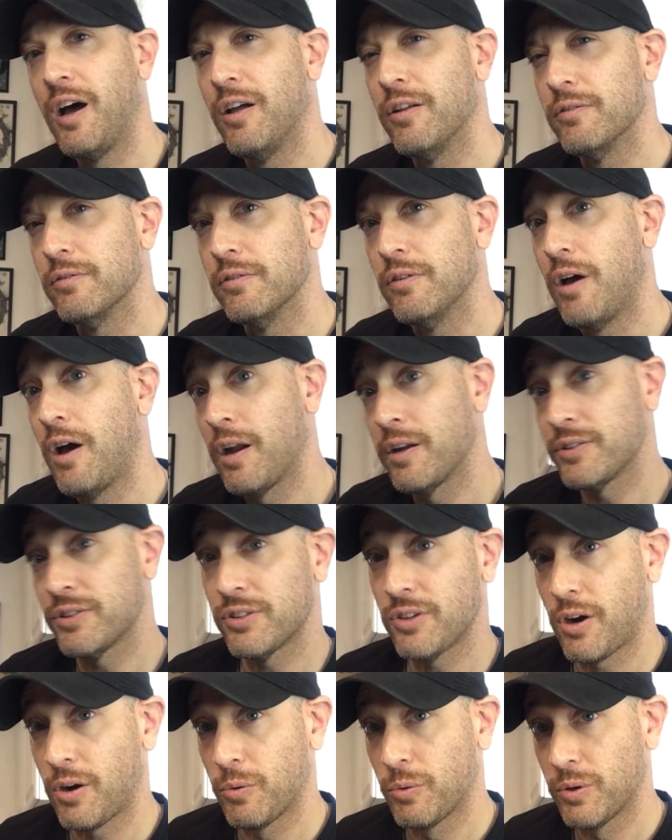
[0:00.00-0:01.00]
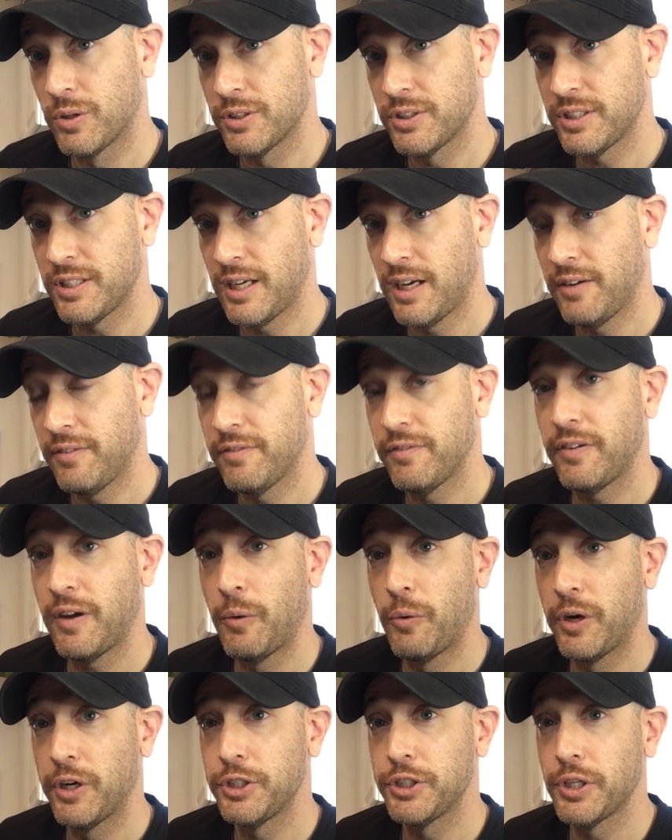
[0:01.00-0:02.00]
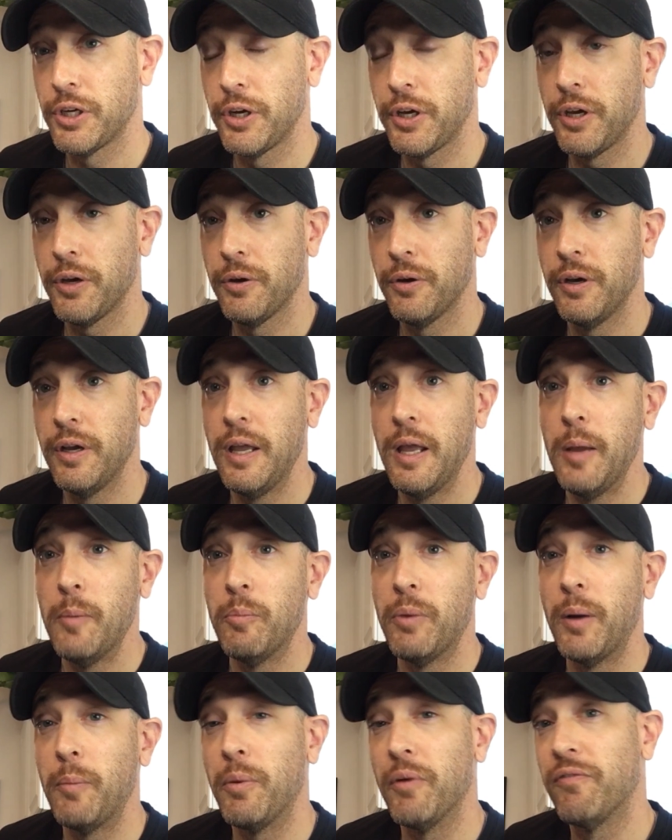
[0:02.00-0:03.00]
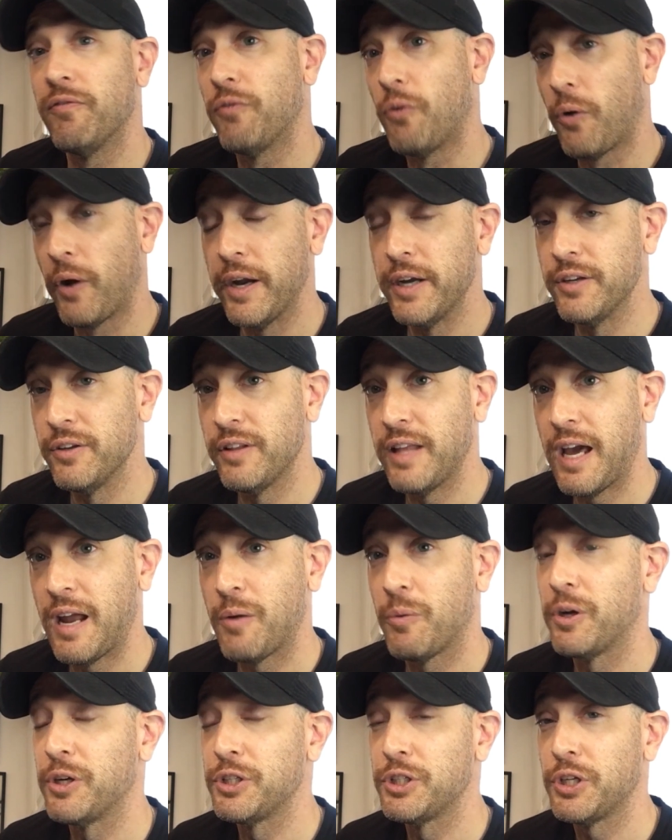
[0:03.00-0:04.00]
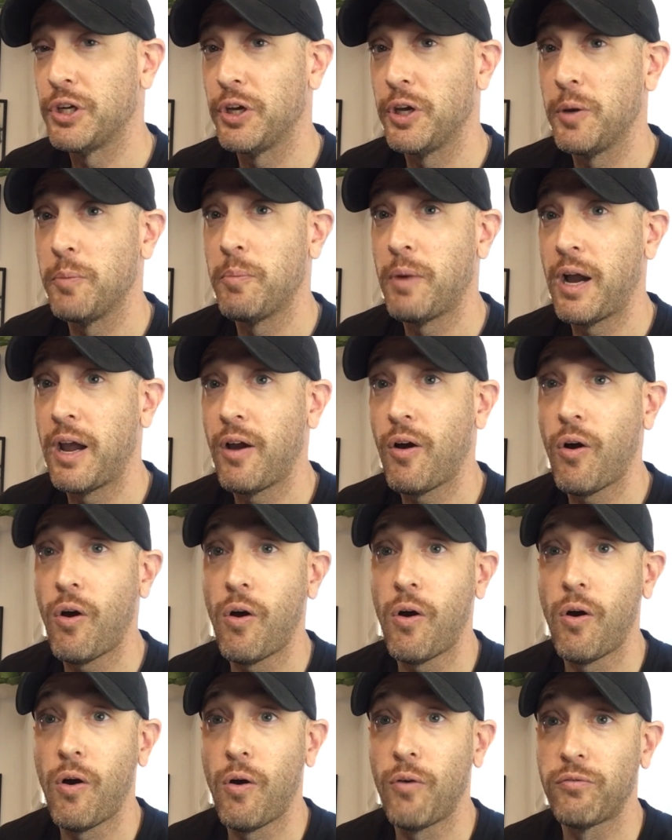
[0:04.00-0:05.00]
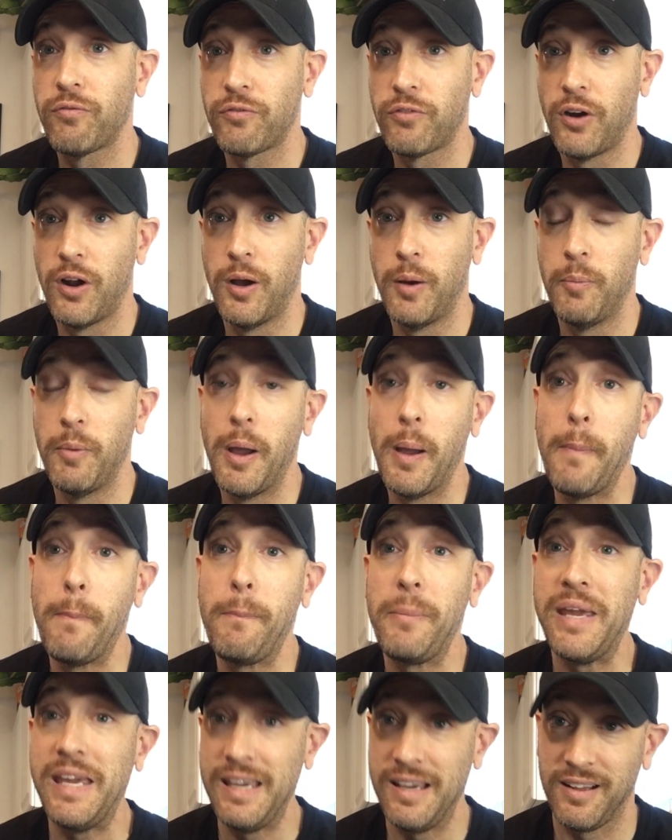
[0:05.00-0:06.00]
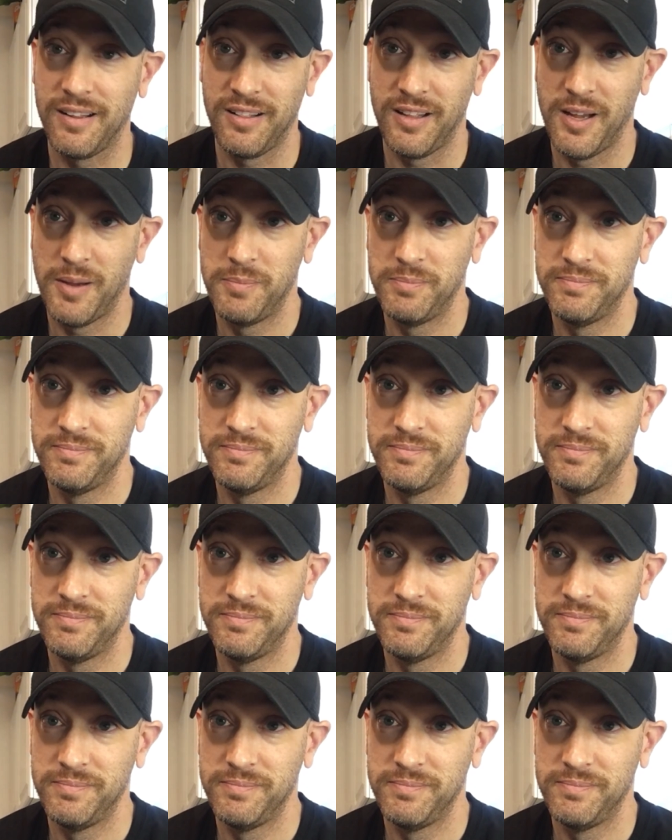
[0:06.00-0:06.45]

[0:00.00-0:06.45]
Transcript: lot of Star Wars stuff I want to show you, but before I do that, I want to show you my haul from Pia Club.